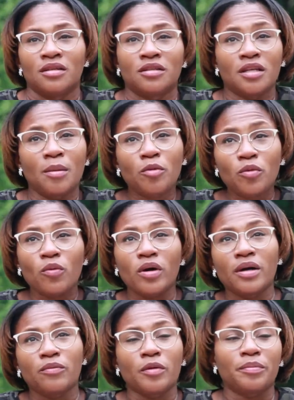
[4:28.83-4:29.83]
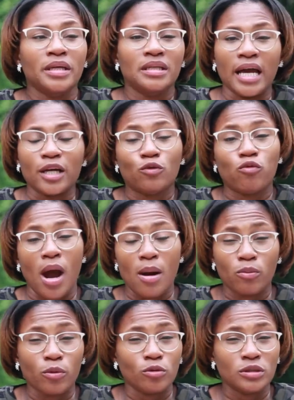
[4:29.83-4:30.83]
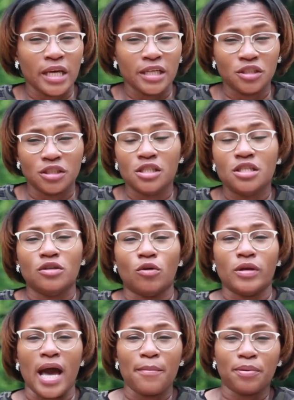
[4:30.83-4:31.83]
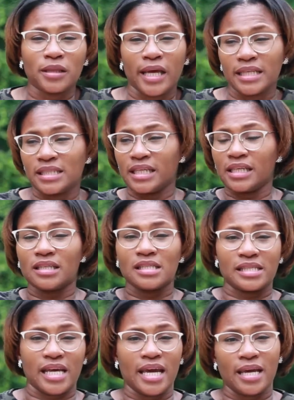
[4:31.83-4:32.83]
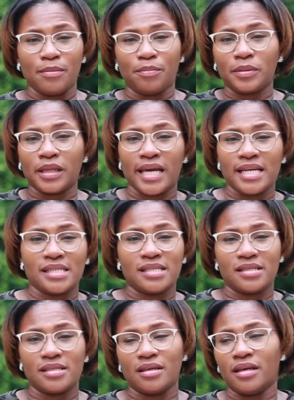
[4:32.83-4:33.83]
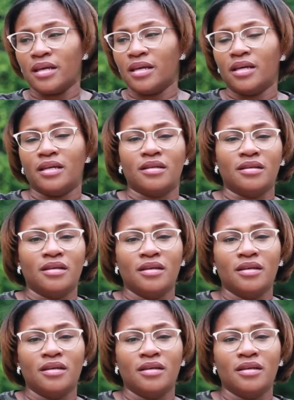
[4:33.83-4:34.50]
The number one would be like crop rotation, so not planting the same plants in